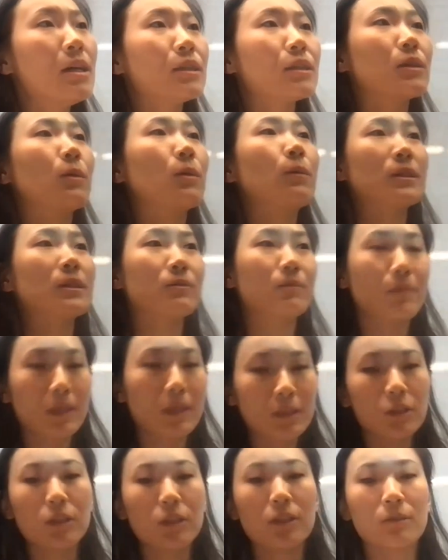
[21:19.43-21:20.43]
So with
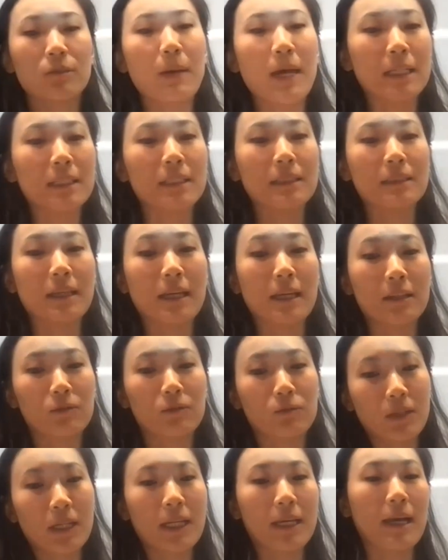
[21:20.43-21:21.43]
visitors pattern, it
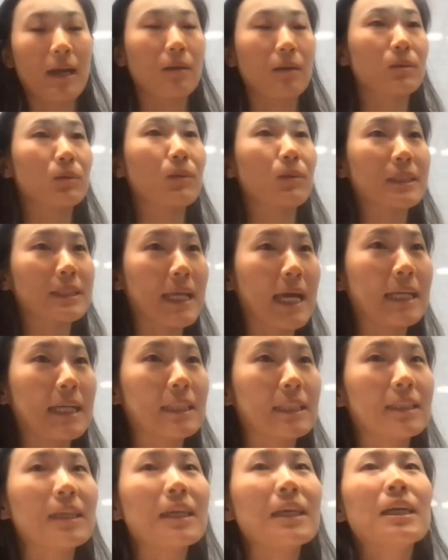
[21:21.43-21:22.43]
really helps with
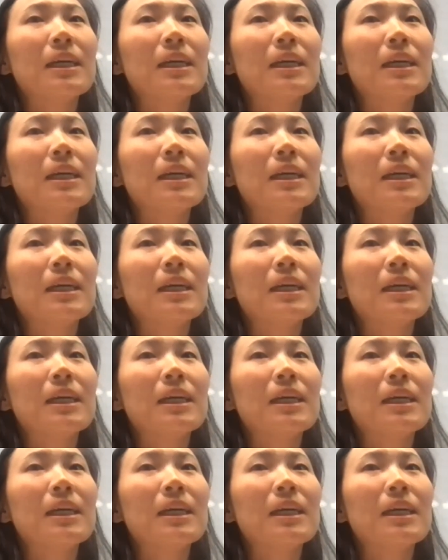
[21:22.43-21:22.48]
that.